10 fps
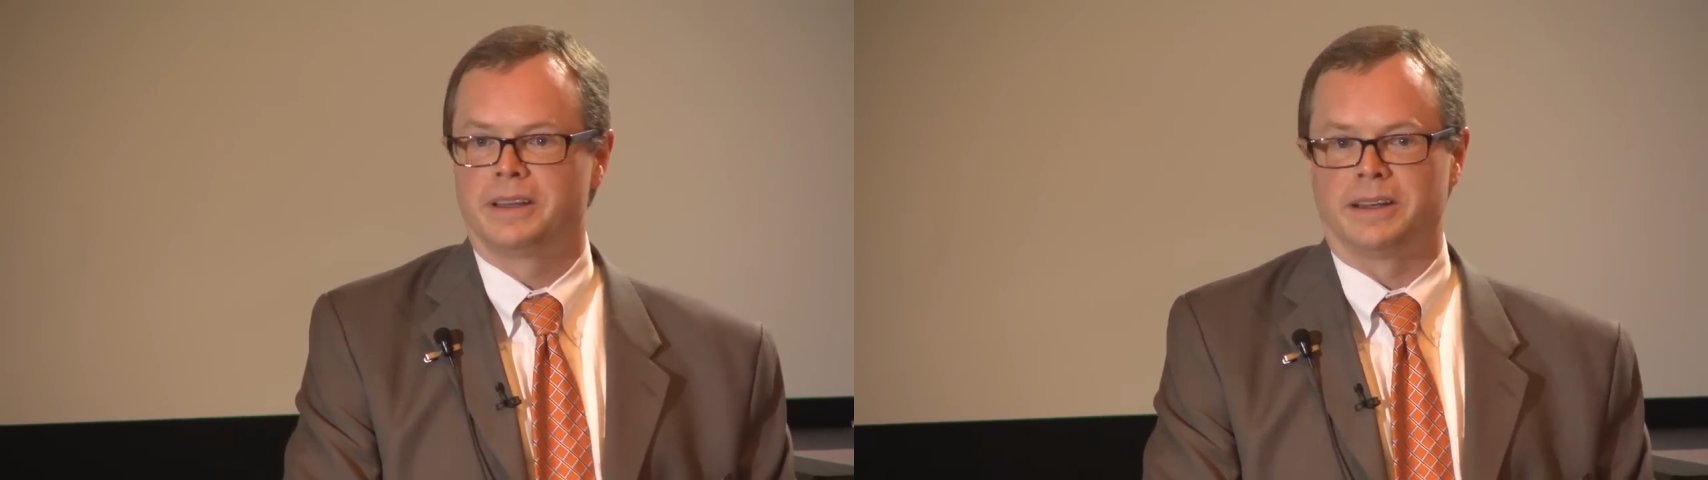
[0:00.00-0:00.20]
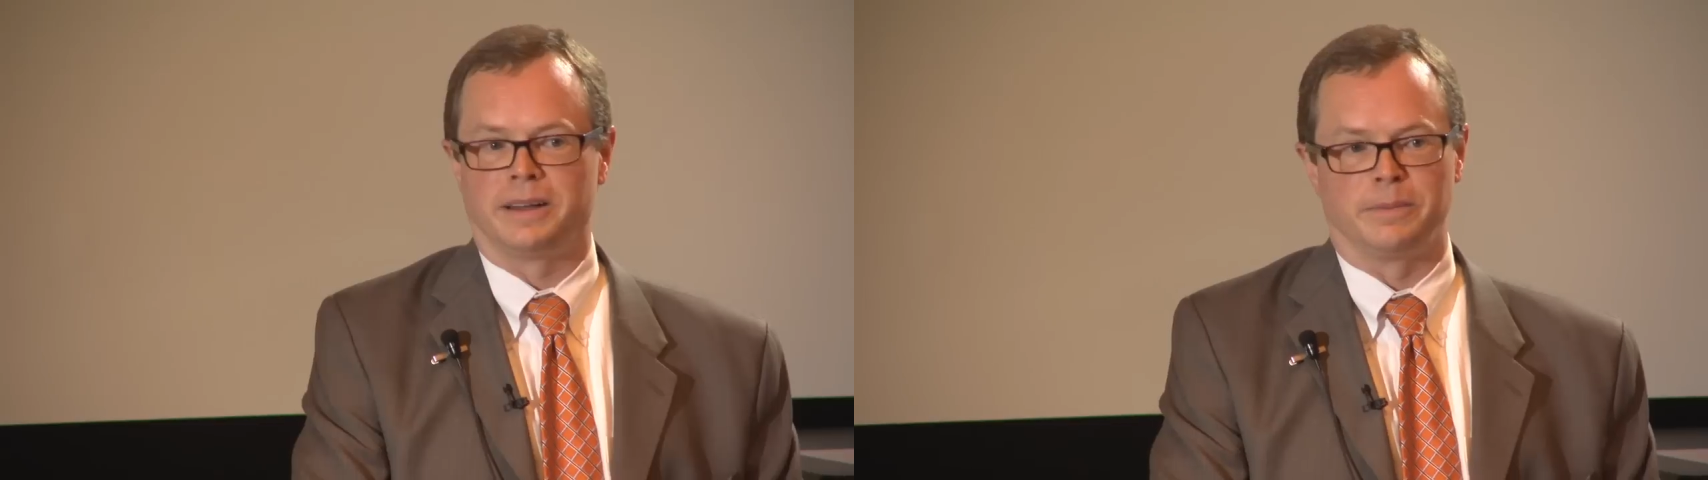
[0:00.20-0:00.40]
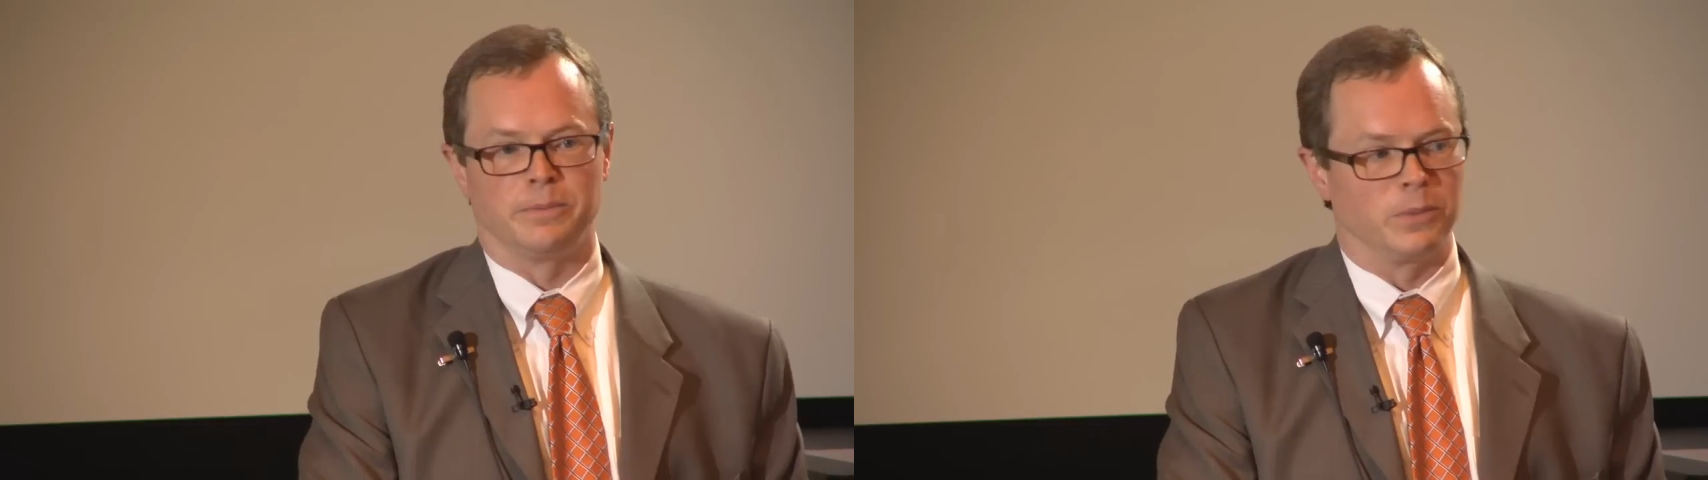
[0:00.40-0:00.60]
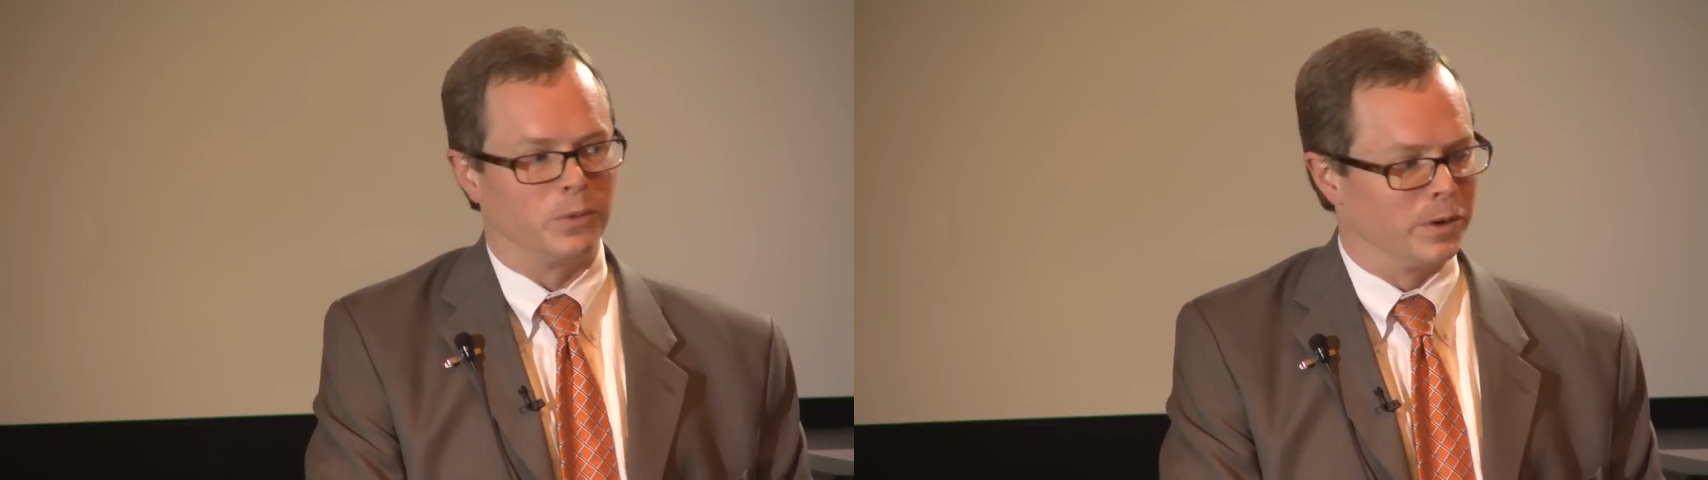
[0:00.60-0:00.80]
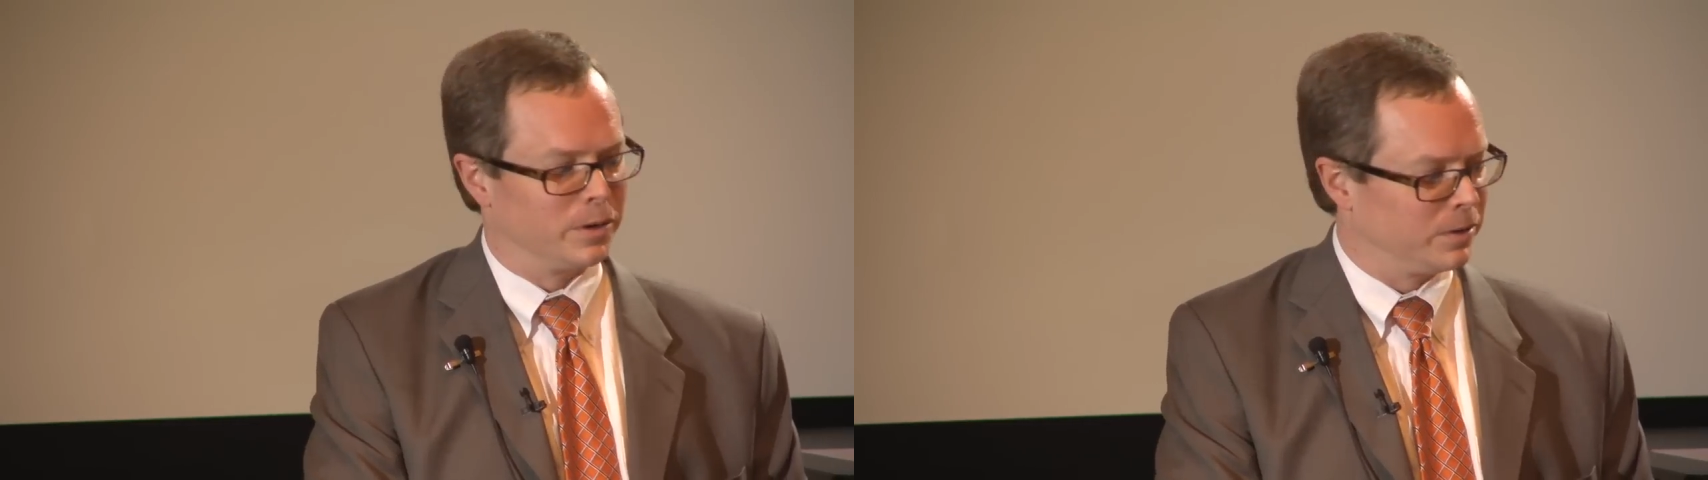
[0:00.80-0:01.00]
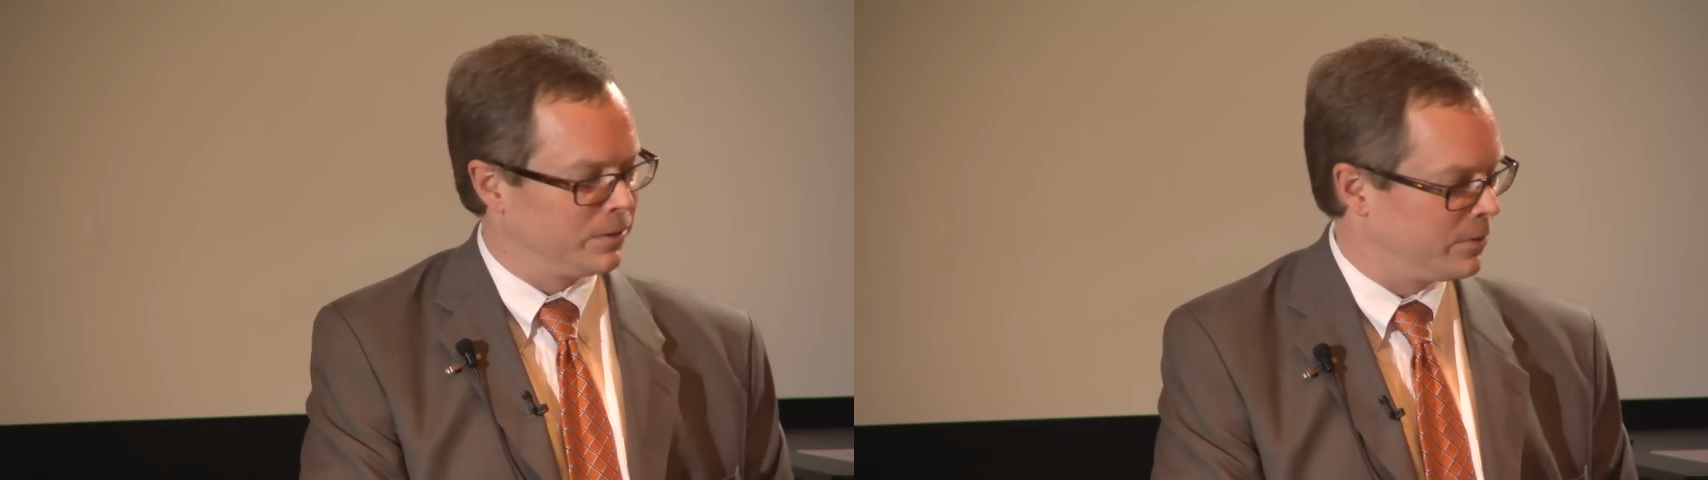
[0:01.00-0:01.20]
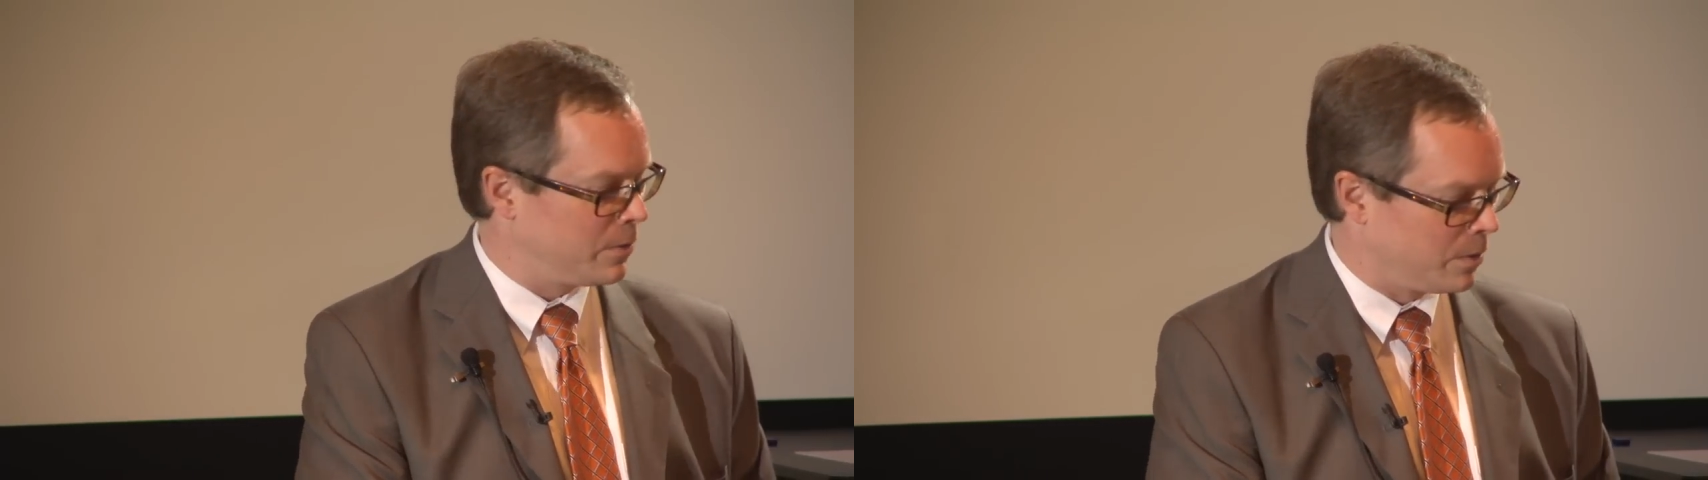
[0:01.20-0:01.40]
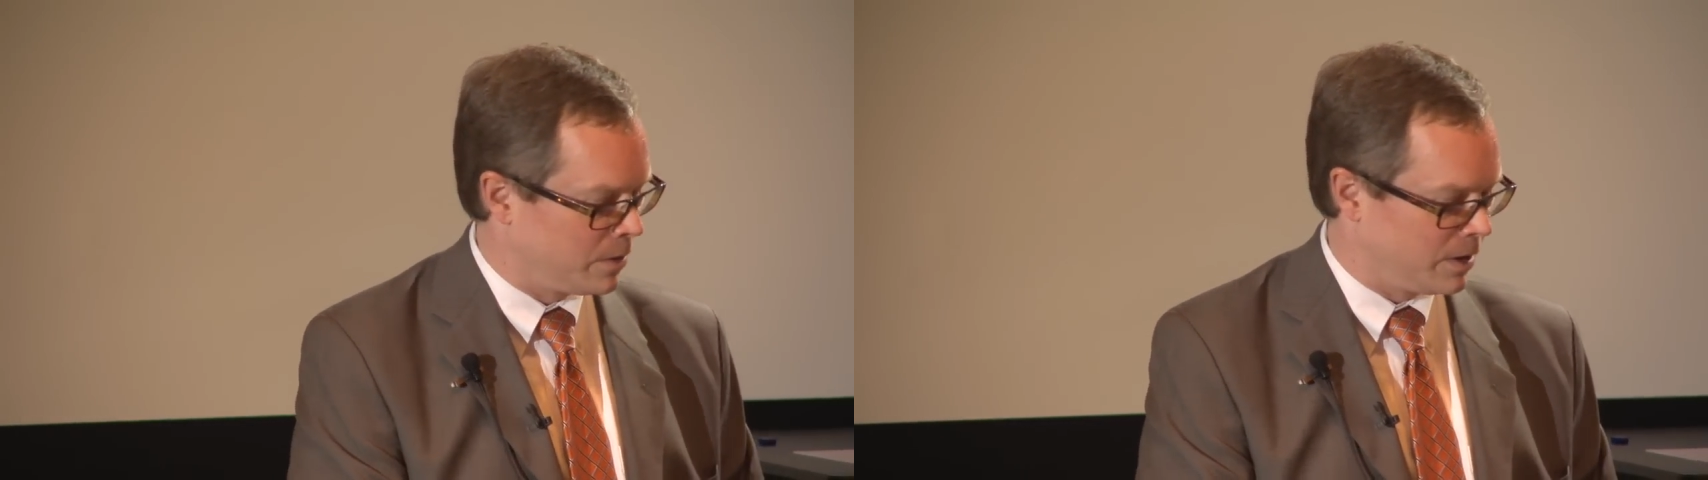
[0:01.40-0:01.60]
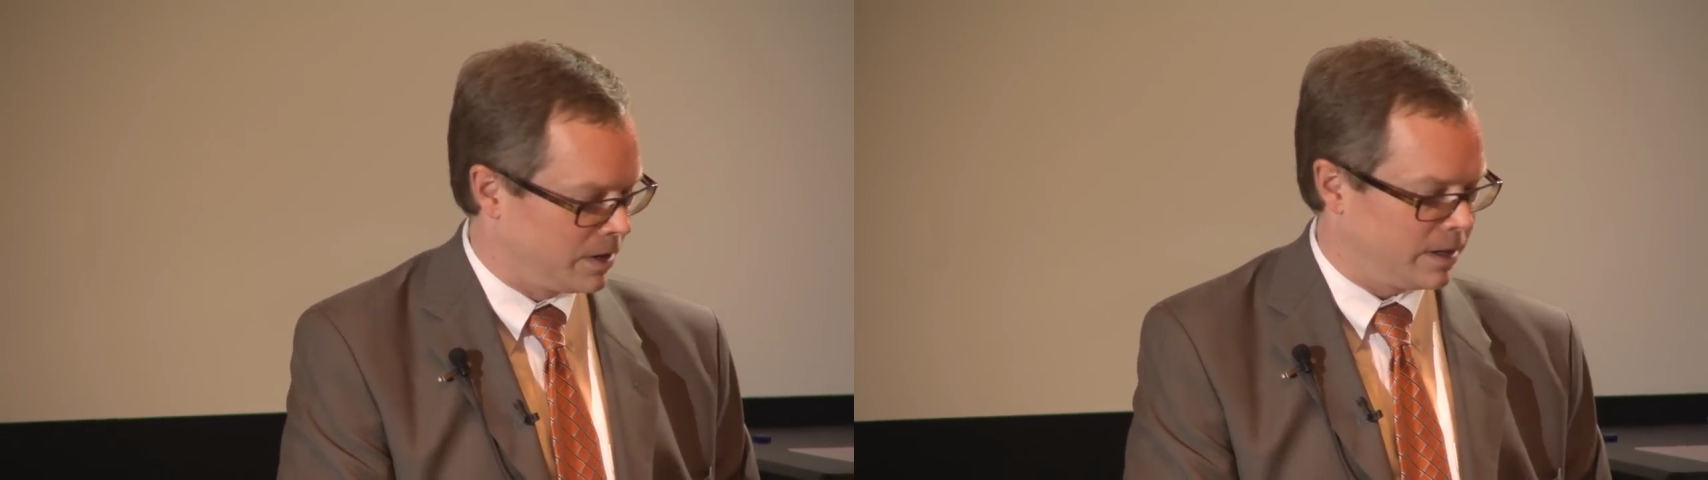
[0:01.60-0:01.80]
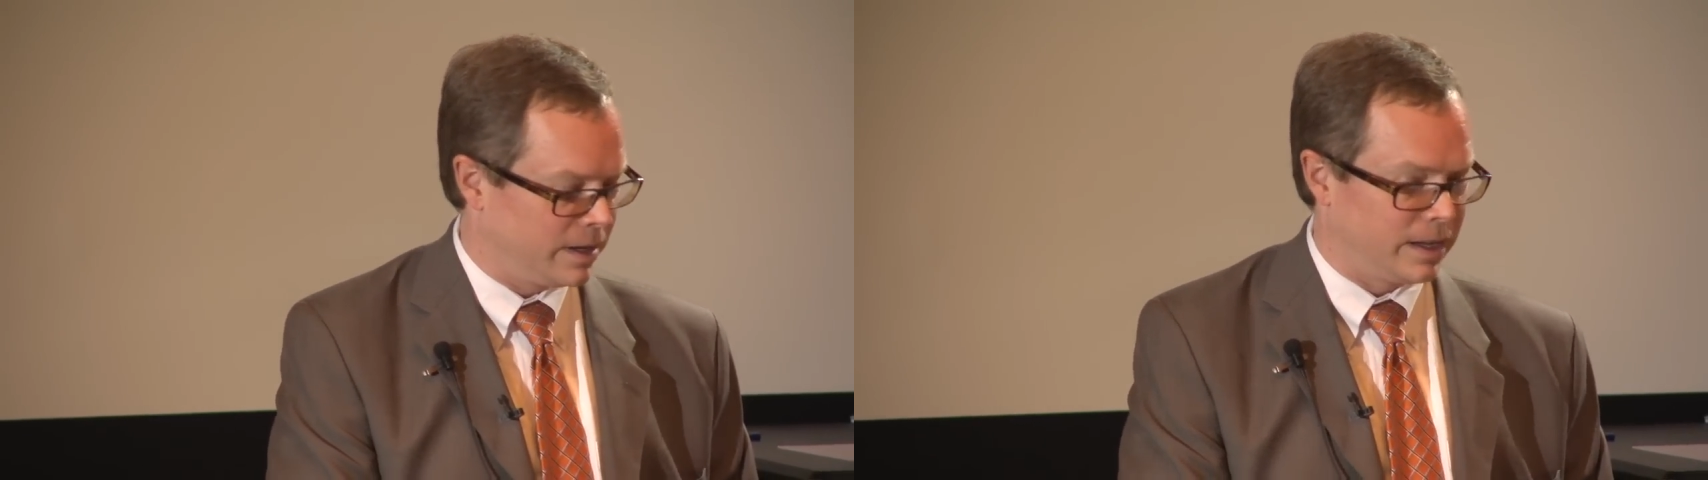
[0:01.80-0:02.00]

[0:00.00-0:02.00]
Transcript: world for